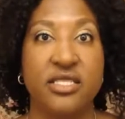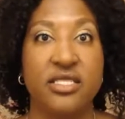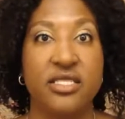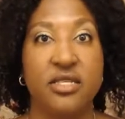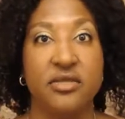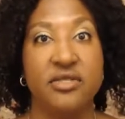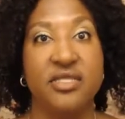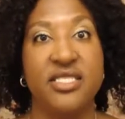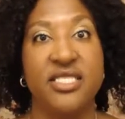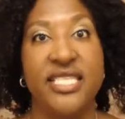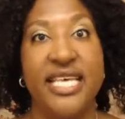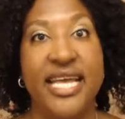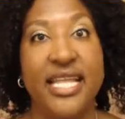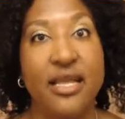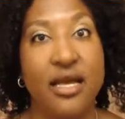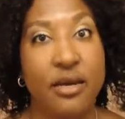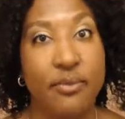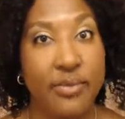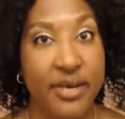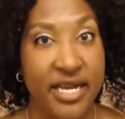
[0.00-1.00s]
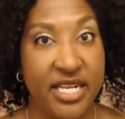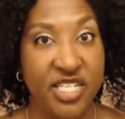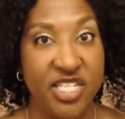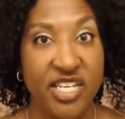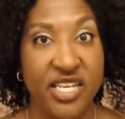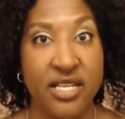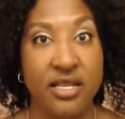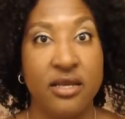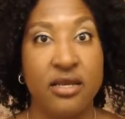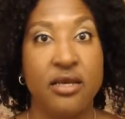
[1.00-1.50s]
So set a
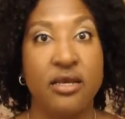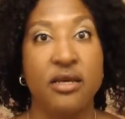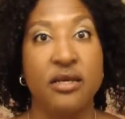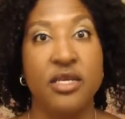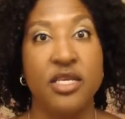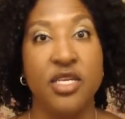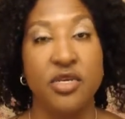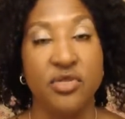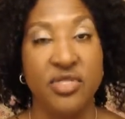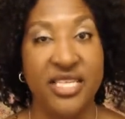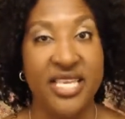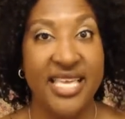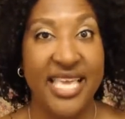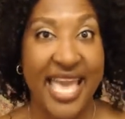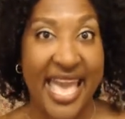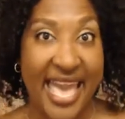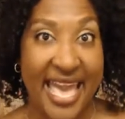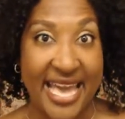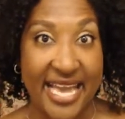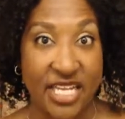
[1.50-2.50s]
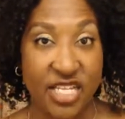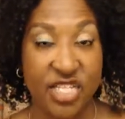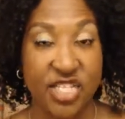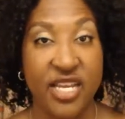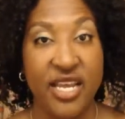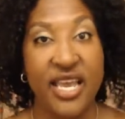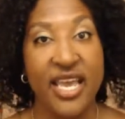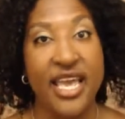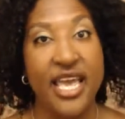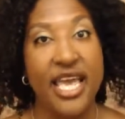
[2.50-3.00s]
budget using cash
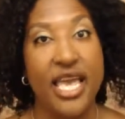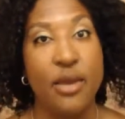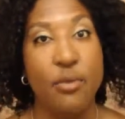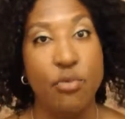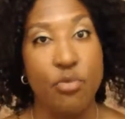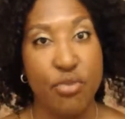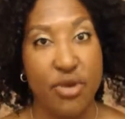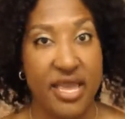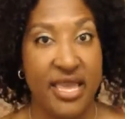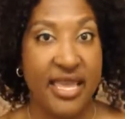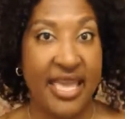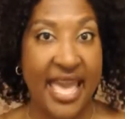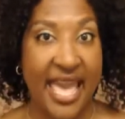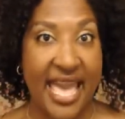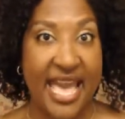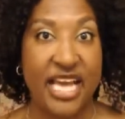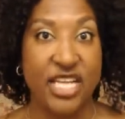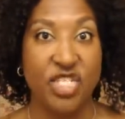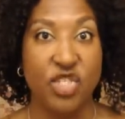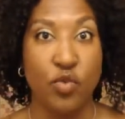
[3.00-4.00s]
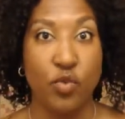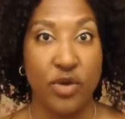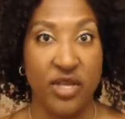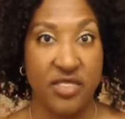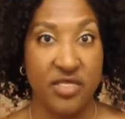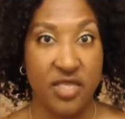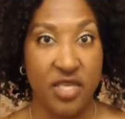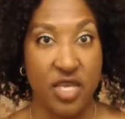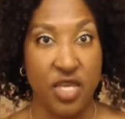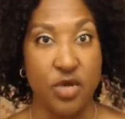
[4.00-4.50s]
and bring cash
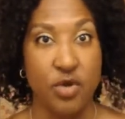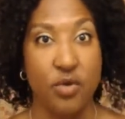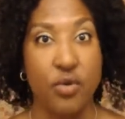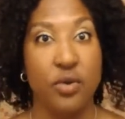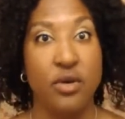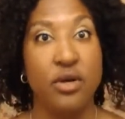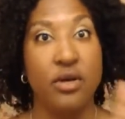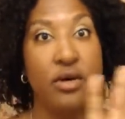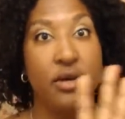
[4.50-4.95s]
with you